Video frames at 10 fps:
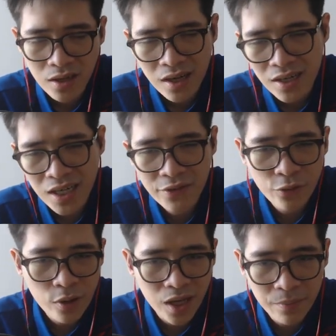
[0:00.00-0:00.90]
Knight
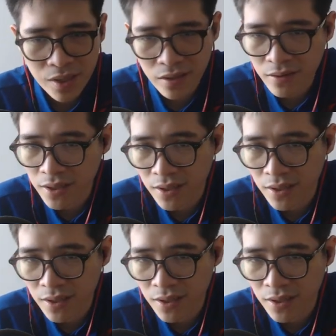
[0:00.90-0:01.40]
d4 can be a thing